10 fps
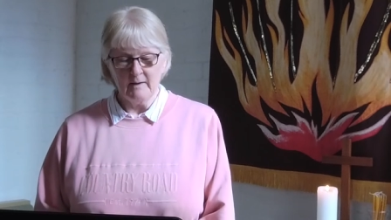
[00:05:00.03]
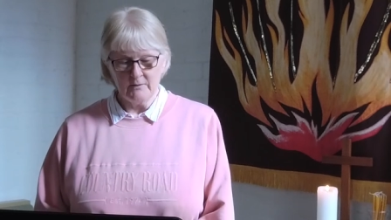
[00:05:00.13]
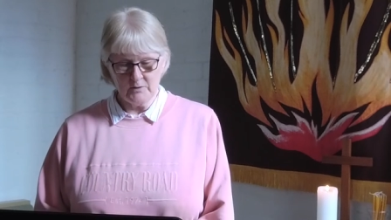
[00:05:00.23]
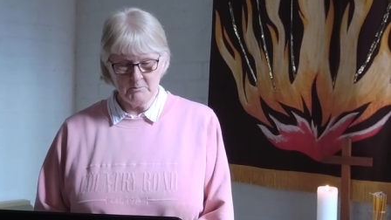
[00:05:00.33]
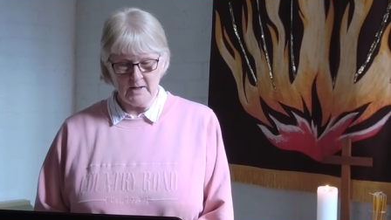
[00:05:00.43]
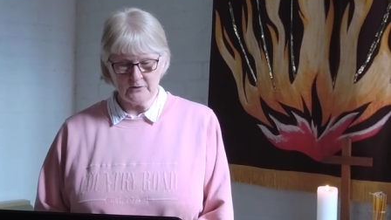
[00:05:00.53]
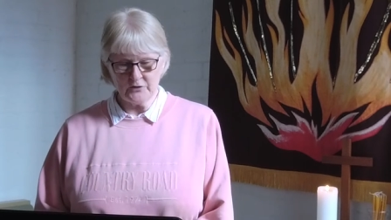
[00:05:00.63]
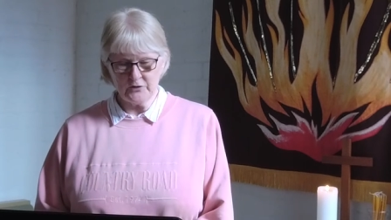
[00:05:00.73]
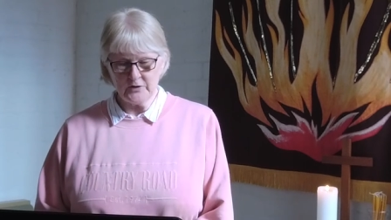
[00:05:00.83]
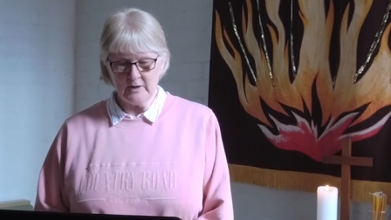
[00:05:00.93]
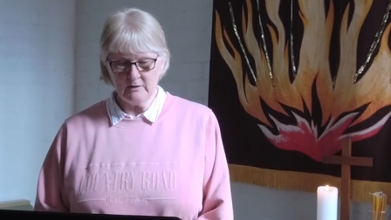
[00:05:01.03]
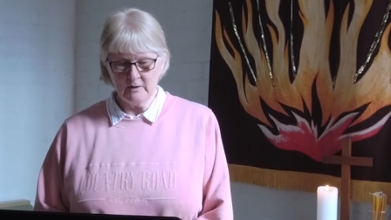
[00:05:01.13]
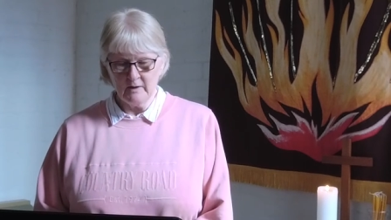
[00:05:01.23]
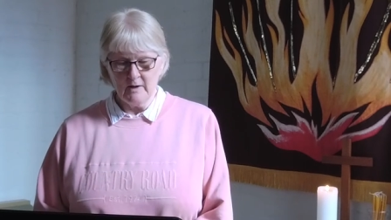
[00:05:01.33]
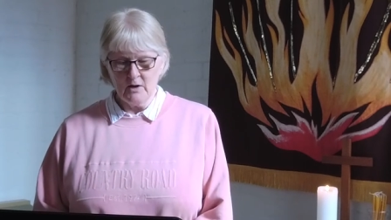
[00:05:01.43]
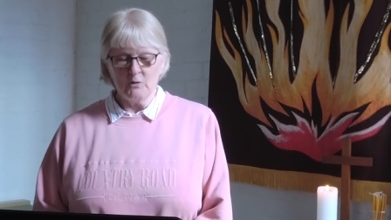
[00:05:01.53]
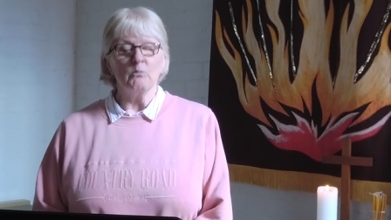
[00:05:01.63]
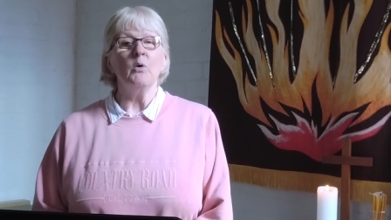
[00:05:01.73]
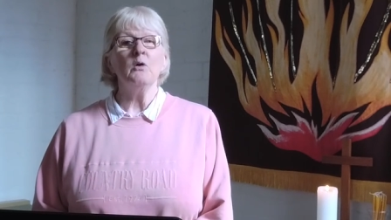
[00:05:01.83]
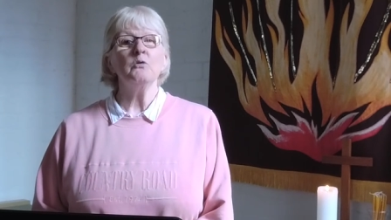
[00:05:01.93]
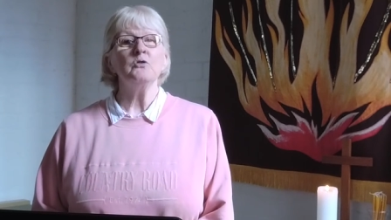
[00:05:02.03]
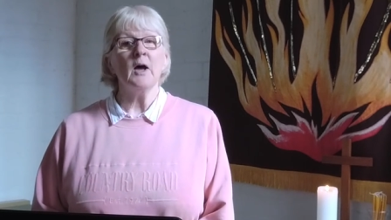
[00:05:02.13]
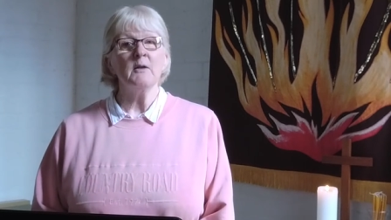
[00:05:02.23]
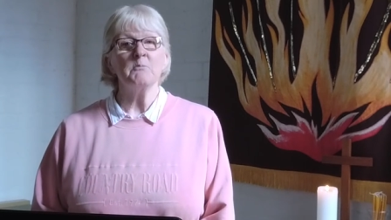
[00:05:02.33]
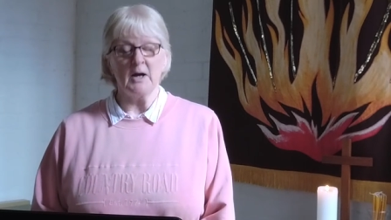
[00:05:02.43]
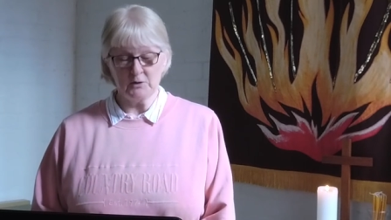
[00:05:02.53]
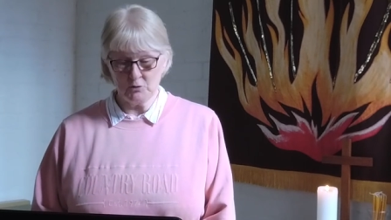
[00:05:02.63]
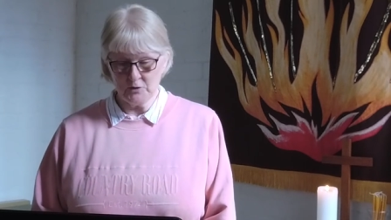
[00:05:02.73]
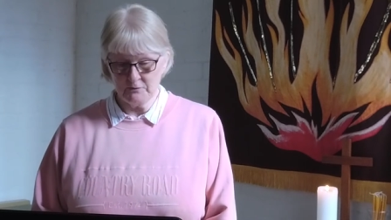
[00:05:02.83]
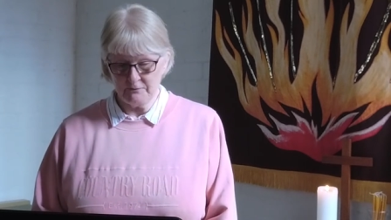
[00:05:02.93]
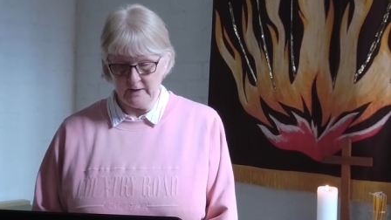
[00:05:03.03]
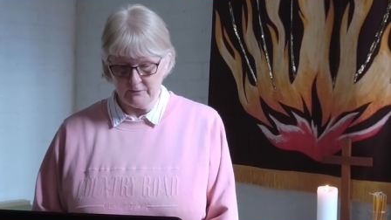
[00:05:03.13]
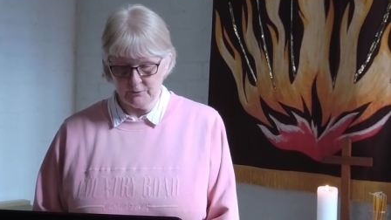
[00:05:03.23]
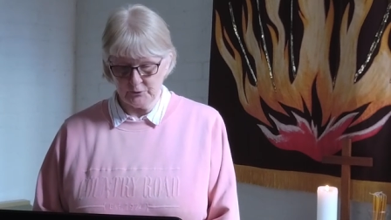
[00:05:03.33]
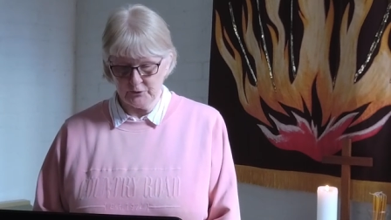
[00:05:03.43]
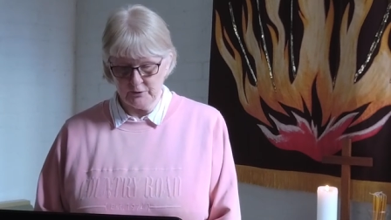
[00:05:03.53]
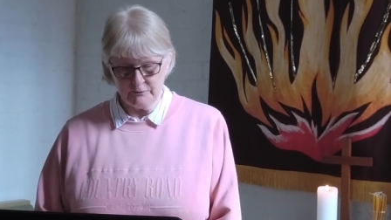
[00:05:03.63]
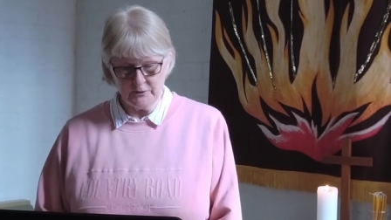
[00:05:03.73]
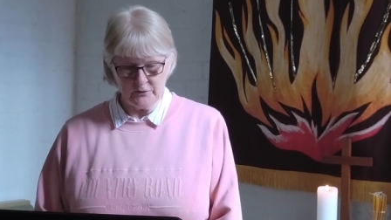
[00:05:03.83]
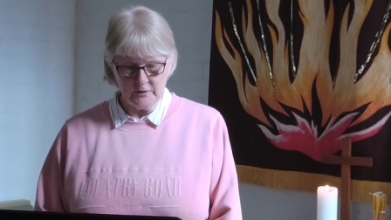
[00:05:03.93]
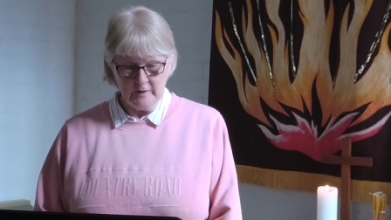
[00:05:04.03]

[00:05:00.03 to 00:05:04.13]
The master said, "Well done, my good and faithful servant.